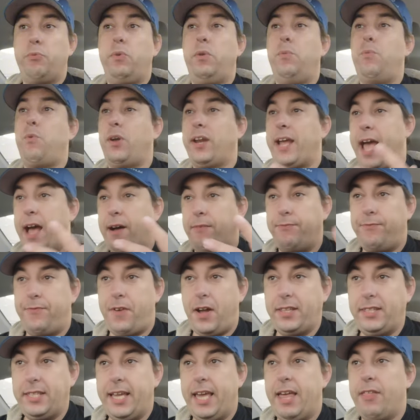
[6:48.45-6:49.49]
We want to have
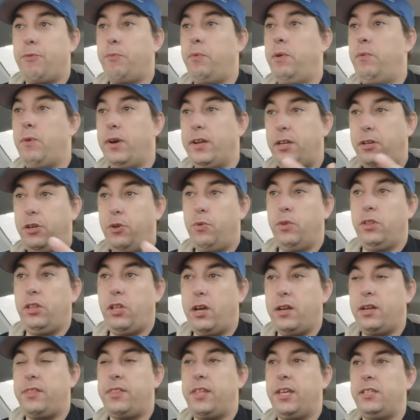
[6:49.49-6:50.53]
fun together. We want to do a
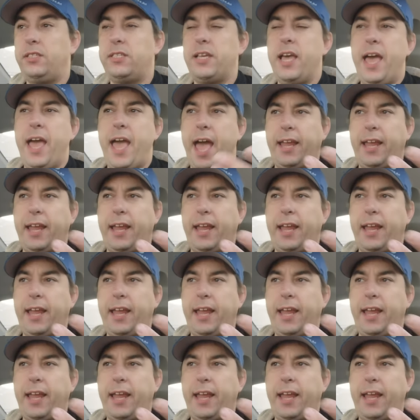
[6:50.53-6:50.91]
lot of things."